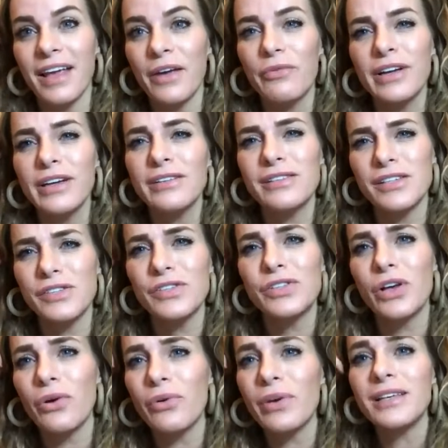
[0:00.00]
Like Reels is
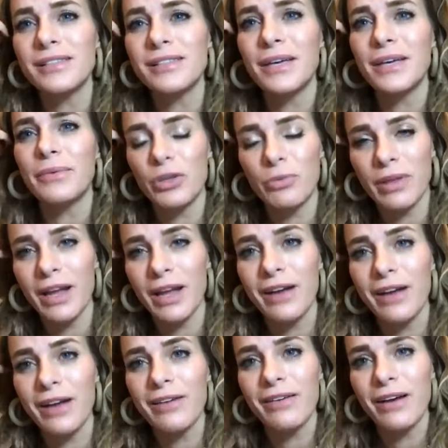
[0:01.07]
so easy when you play
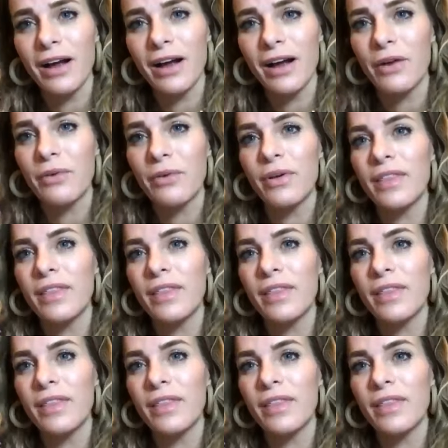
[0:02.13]
around with it.